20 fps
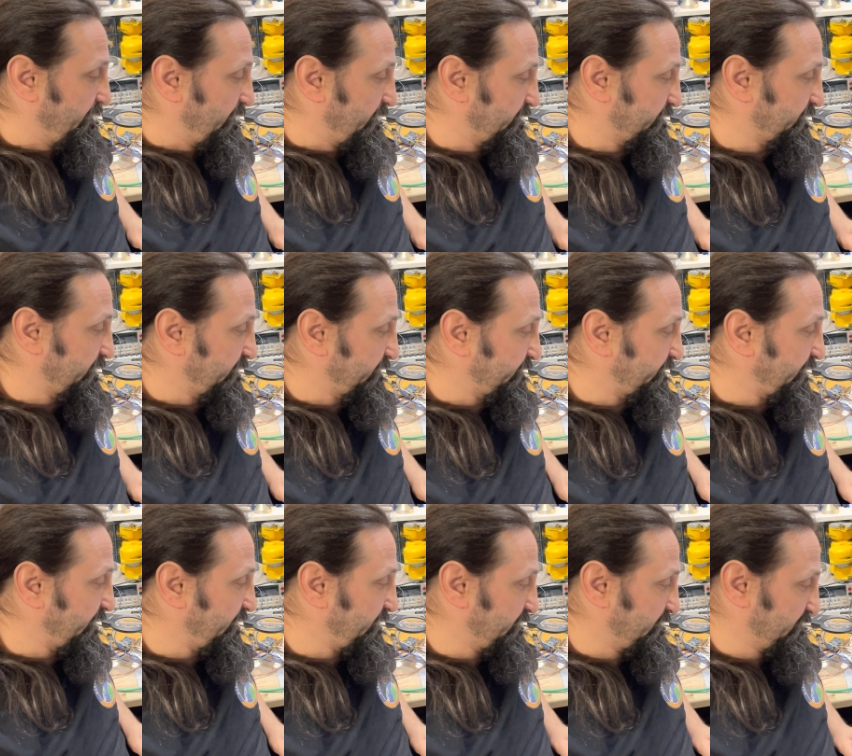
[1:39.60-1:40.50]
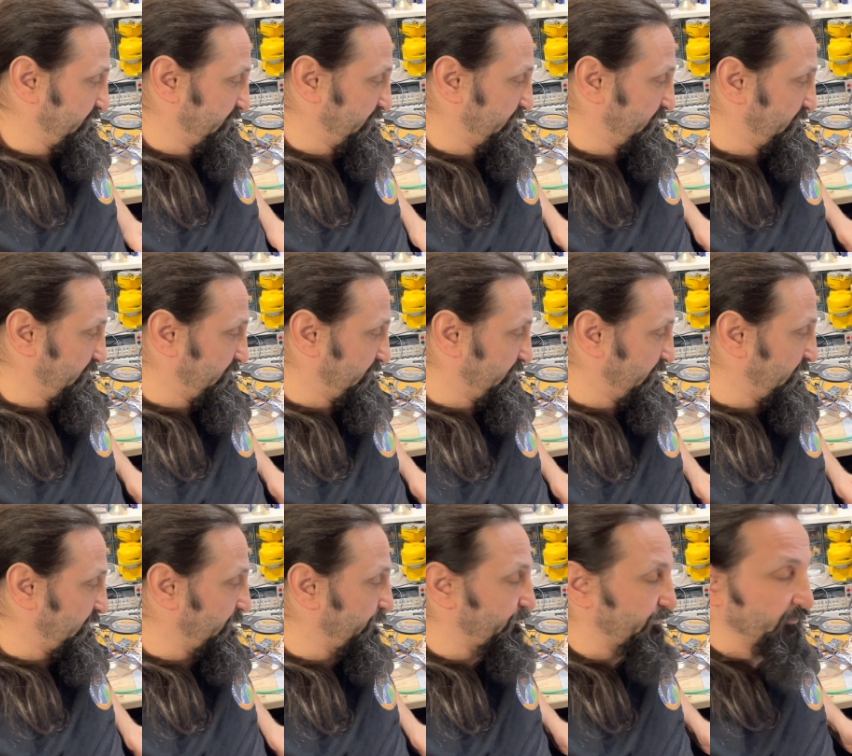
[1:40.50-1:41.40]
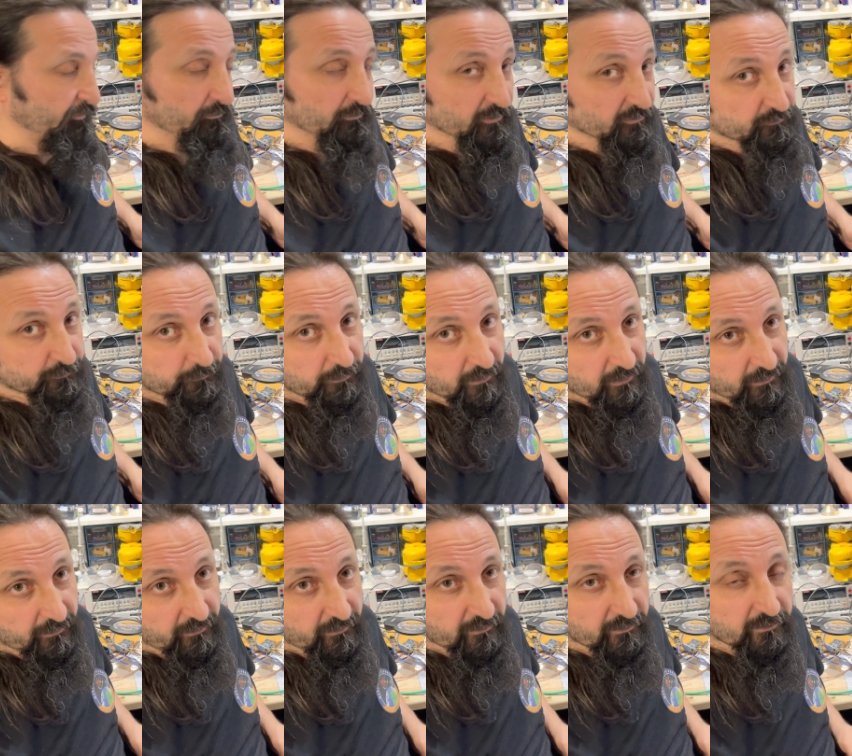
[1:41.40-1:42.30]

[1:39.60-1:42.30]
As I said in the previous part,